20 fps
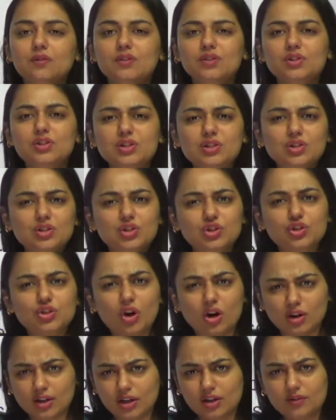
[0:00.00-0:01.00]
which is
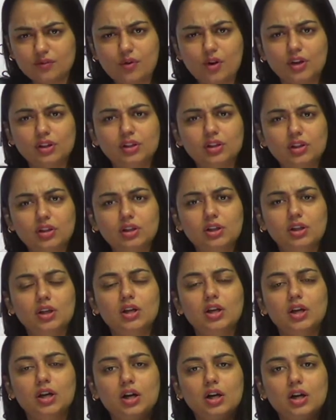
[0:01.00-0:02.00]
shocking for the
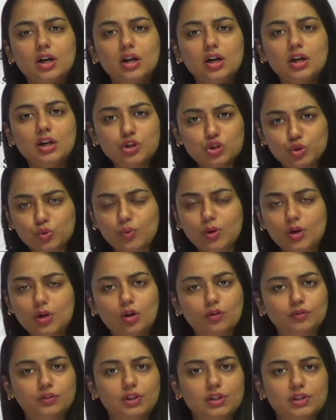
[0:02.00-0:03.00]
issuer
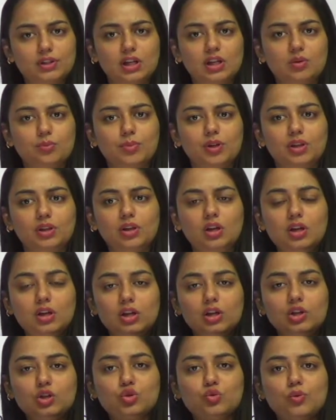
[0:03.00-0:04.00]
of the statement. The
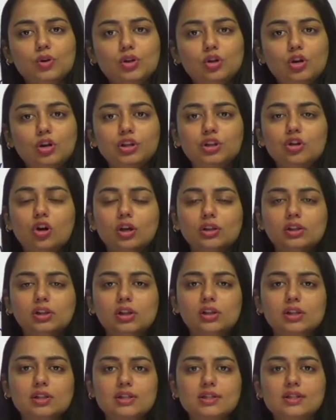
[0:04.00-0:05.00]
issuer or the author
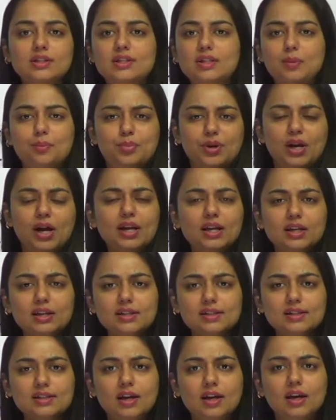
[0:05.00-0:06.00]
is
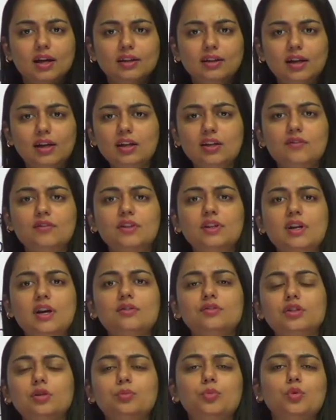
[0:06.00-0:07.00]
surprised that even
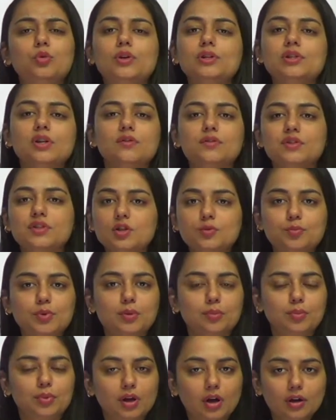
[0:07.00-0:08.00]
after poor services,
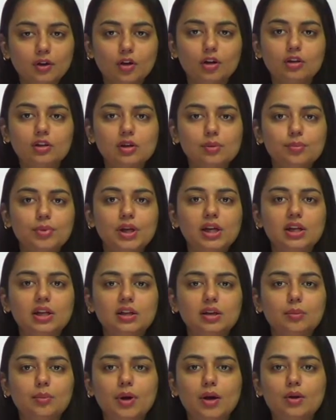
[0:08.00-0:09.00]
people are not
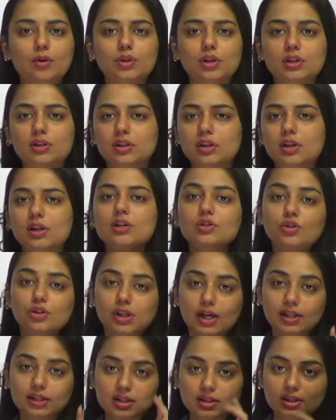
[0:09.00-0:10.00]
complaining about it. So
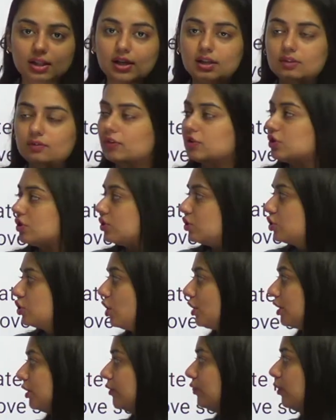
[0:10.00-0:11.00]
that's a thing which is
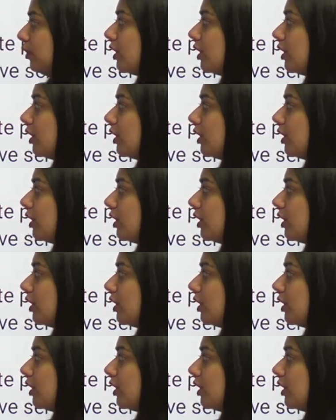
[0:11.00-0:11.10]
shocking for